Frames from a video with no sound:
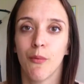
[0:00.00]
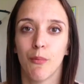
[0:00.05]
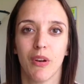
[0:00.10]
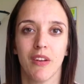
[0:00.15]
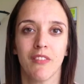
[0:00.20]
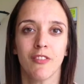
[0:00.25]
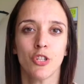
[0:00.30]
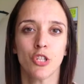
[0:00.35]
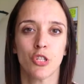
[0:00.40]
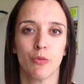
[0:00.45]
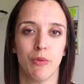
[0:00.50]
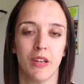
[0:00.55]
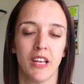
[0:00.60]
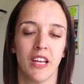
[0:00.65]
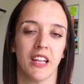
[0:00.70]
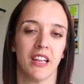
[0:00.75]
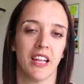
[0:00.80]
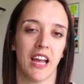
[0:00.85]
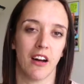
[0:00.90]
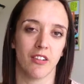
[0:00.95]
But even just
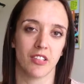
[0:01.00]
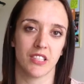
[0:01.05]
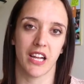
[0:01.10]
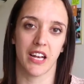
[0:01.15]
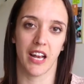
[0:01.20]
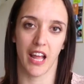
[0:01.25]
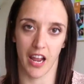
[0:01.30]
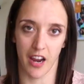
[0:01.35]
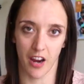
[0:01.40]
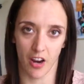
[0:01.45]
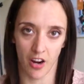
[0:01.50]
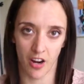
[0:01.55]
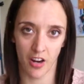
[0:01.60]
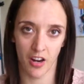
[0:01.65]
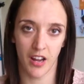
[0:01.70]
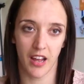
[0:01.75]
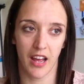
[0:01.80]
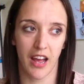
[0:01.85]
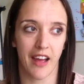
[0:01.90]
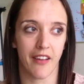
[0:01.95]
being in the outside
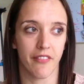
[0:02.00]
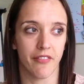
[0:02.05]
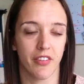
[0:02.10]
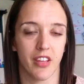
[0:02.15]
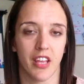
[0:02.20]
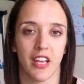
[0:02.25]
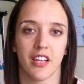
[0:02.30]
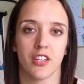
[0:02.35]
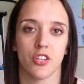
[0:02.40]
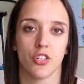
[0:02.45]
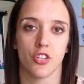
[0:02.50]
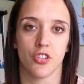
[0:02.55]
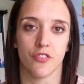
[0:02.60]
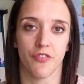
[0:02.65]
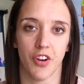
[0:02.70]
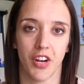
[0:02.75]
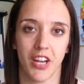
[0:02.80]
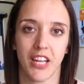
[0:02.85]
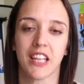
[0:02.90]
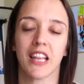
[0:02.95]
air, I feel like it's just
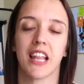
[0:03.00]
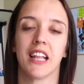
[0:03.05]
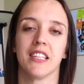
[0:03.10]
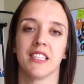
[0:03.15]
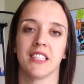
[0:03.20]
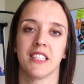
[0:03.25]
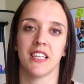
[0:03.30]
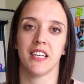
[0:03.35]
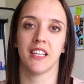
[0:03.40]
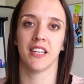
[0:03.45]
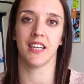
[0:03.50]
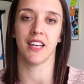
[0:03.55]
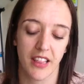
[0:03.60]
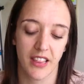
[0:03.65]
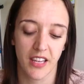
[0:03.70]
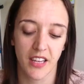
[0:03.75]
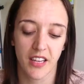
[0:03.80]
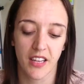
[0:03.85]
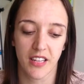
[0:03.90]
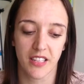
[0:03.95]
very cleansing. I
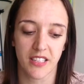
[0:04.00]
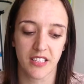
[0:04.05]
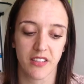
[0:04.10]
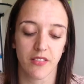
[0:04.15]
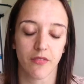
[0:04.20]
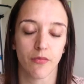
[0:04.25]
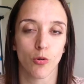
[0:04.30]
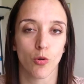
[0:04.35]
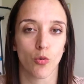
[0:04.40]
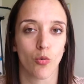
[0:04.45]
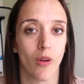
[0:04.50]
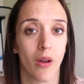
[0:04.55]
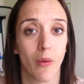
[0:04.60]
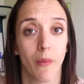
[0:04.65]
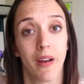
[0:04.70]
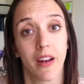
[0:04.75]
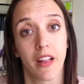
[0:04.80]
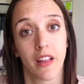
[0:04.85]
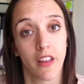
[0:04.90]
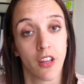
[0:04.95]
think it's a great
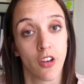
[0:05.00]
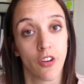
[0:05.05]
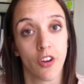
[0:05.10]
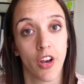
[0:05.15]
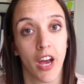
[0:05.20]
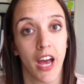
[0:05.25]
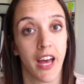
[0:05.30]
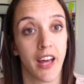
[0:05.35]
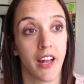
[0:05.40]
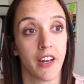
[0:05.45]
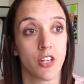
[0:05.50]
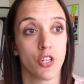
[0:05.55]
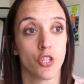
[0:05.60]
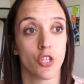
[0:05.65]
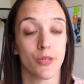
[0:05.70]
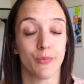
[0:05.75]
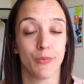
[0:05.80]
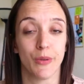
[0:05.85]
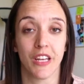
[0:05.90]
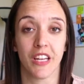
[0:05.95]
way to clear your head to
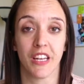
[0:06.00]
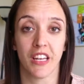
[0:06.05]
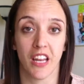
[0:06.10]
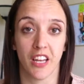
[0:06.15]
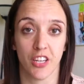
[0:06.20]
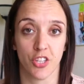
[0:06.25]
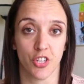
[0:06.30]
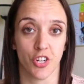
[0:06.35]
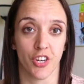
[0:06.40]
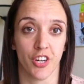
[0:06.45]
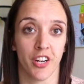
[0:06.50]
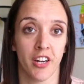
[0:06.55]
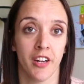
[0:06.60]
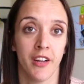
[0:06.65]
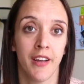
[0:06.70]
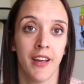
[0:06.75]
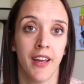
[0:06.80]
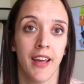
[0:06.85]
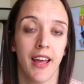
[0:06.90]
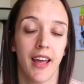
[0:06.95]
just be in nature
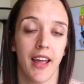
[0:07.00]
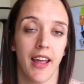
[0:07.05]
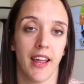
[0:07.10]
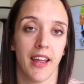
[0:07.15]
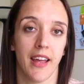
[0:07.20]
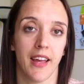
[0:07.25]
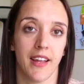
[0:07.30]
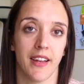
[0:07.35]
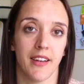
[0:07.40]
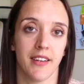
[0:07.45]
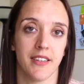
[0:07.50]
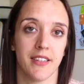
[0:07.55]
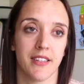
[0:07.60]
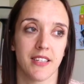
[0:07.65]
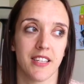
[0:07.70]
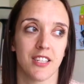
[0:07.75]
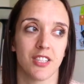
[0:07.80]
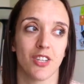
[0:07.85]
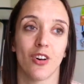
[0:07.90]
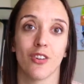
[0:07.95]
and
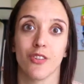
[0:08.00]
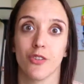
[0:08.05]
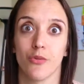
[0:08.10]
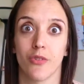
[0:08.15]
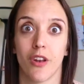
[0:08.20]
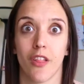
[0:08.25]
it's also